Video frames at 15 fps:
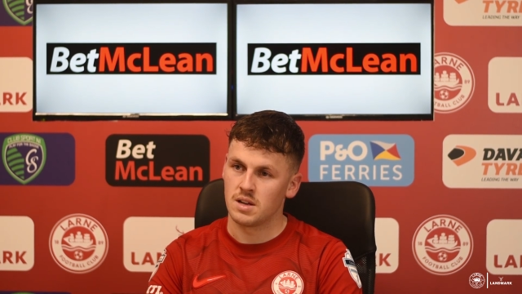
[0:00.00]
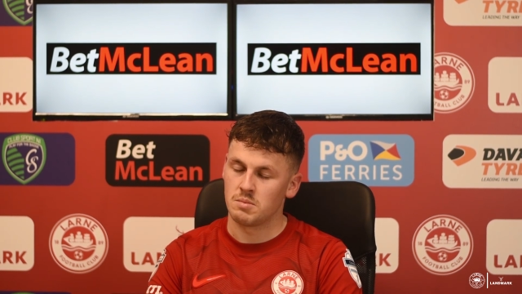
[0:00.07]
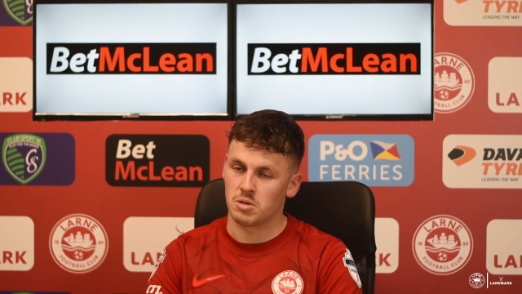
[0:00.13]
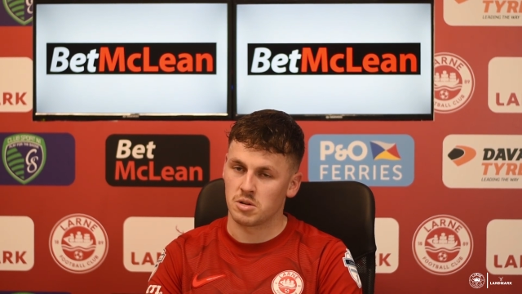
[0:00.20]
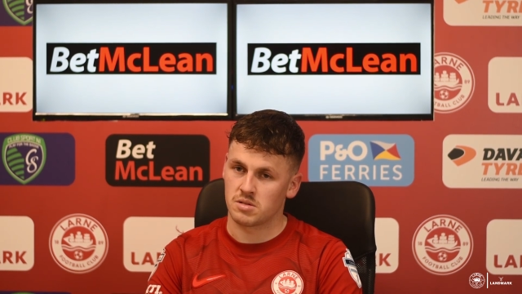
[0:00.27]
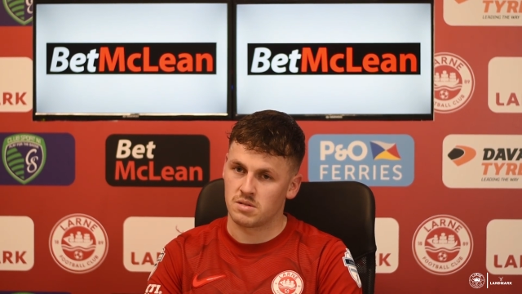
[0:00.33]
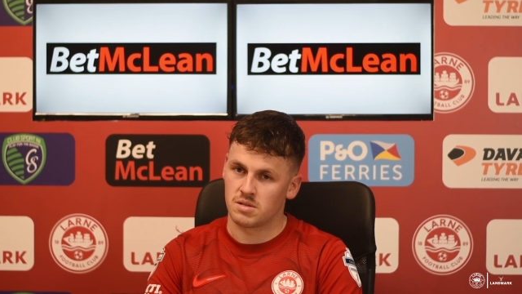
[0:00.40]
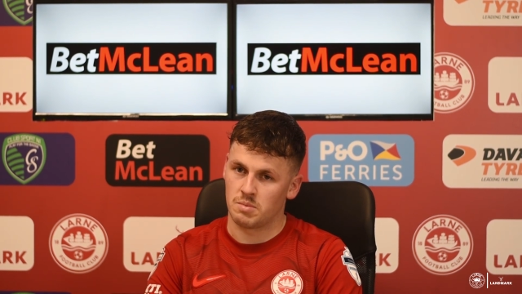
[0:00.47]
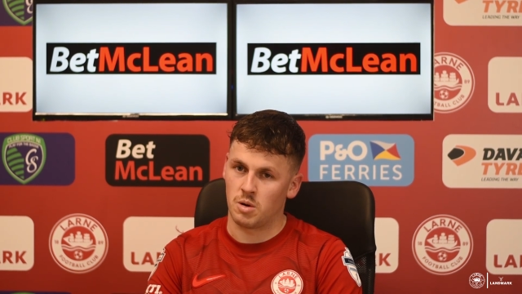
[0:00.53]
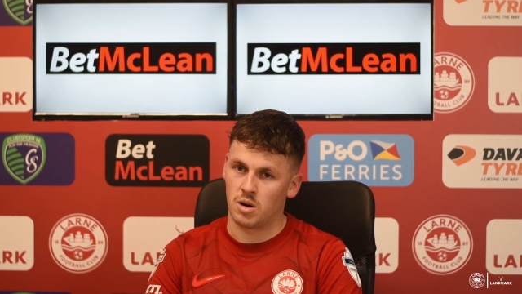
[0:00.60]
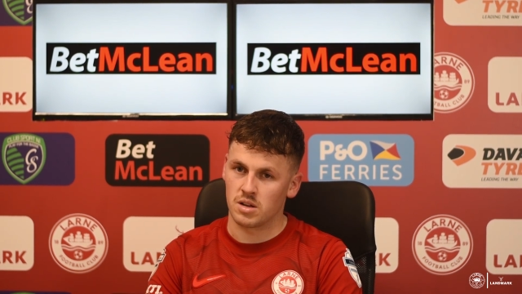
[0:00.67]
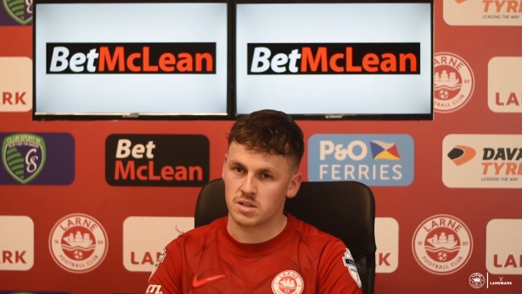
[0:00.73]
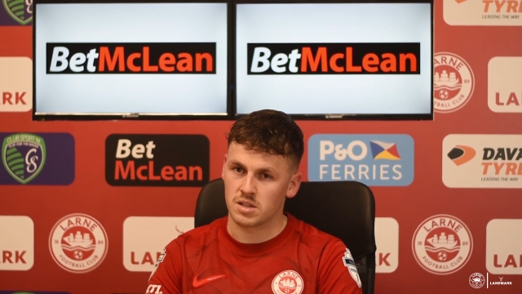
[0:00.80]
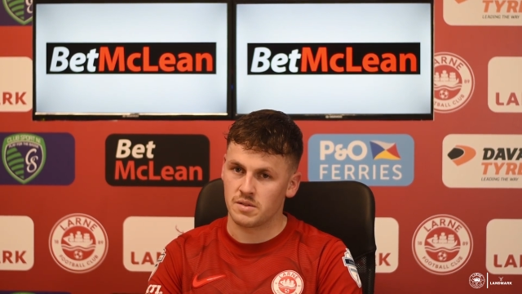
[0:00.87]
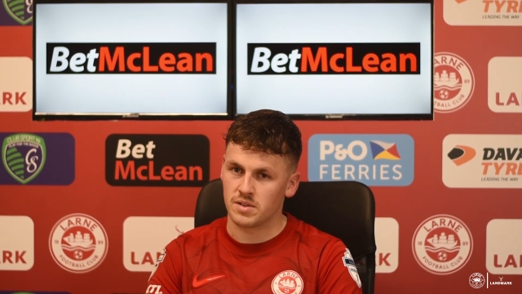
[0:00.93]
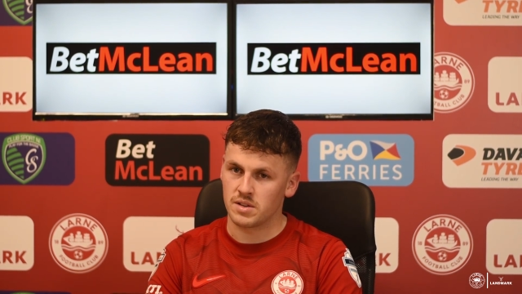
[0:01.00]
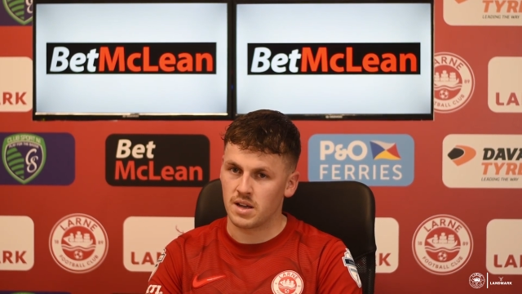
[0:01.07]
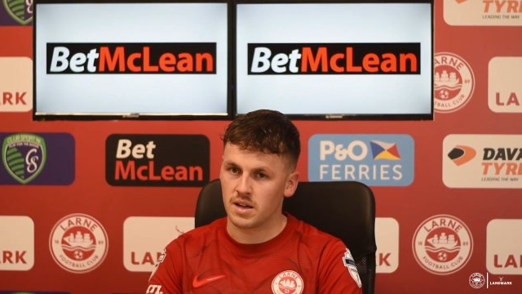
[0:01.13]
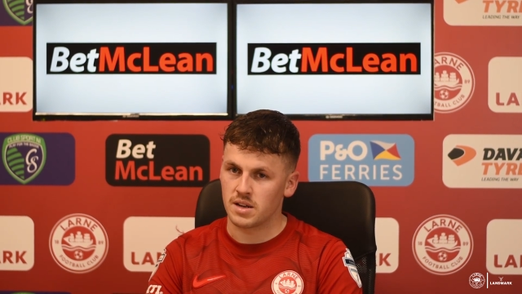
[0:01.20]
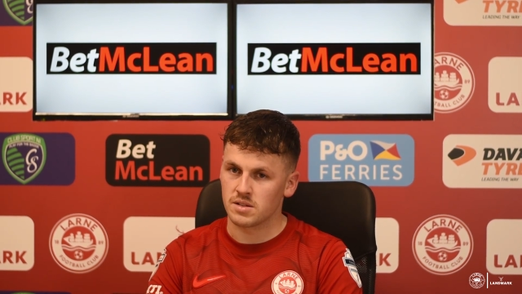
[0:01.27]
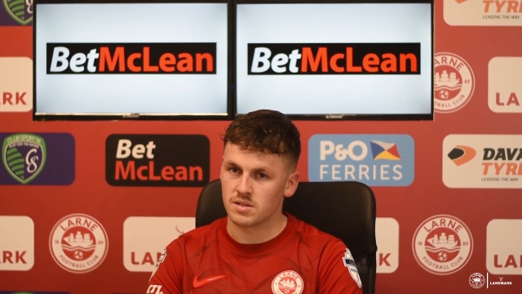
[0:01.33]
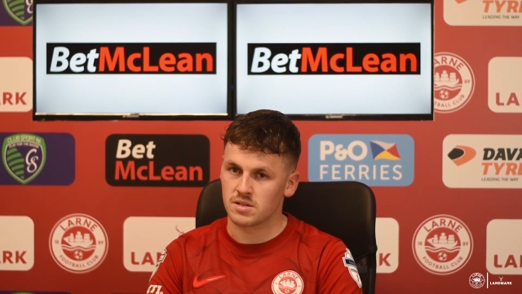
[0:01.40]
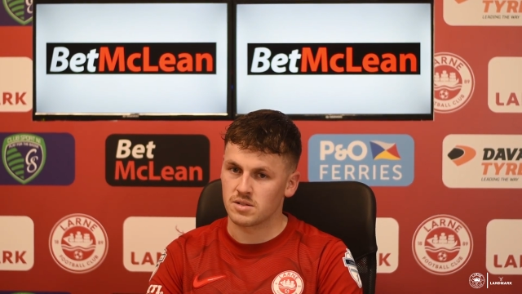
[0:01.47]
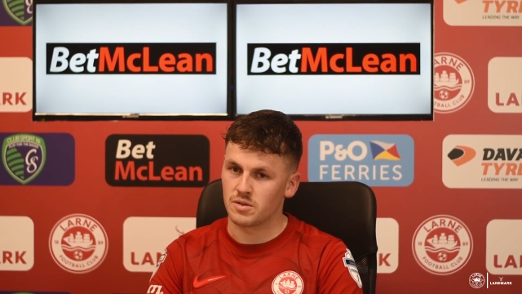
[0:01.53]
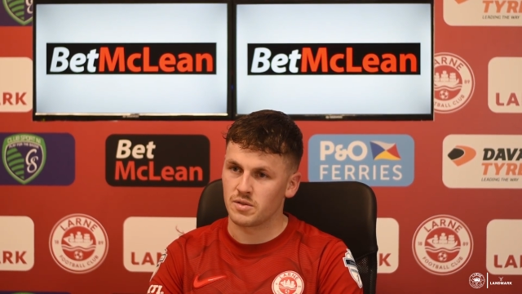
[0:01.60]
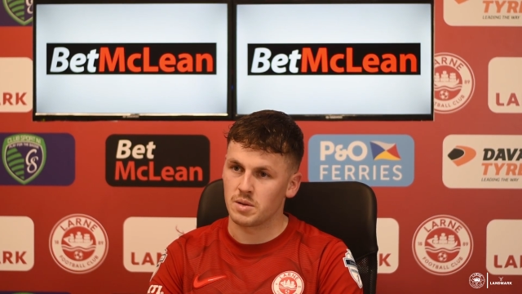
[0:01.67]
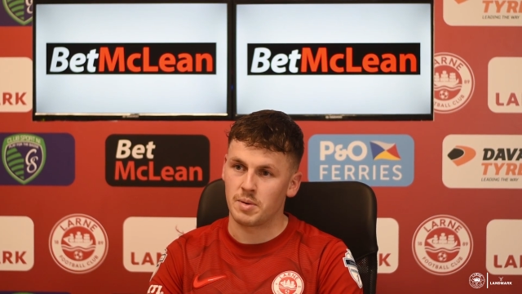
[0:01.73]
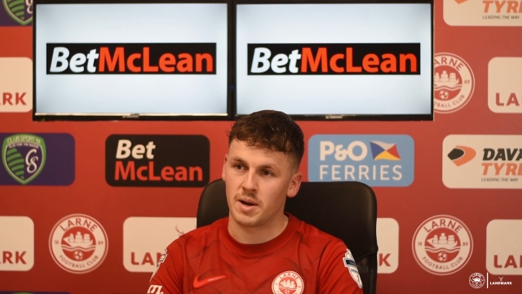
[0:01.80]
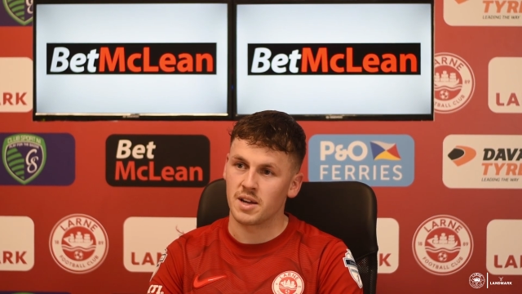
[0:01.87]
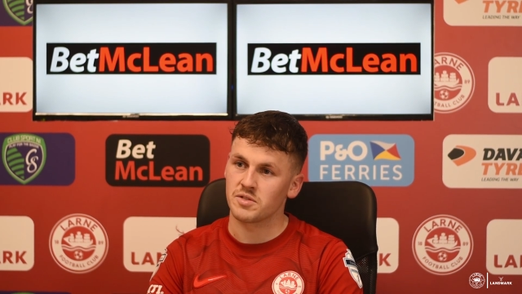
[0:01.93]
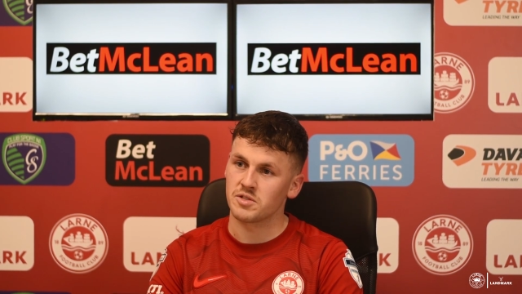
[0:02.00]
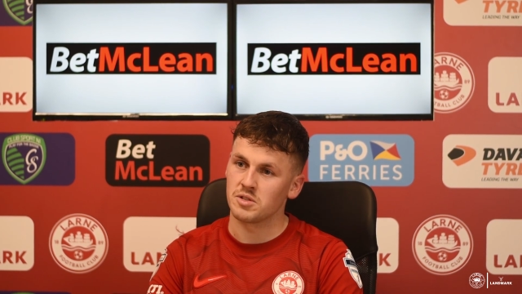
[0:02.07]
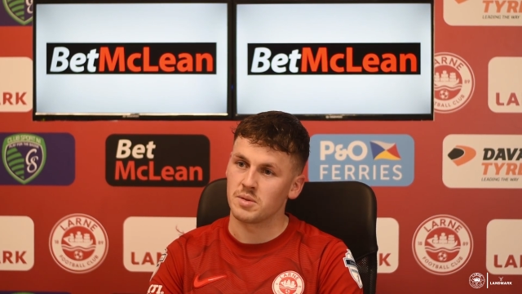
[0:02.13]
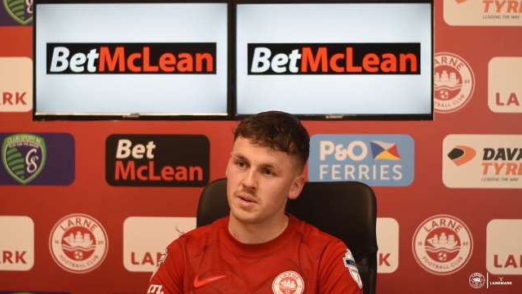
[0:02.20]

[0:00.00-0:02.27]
But the positive in that is over the past few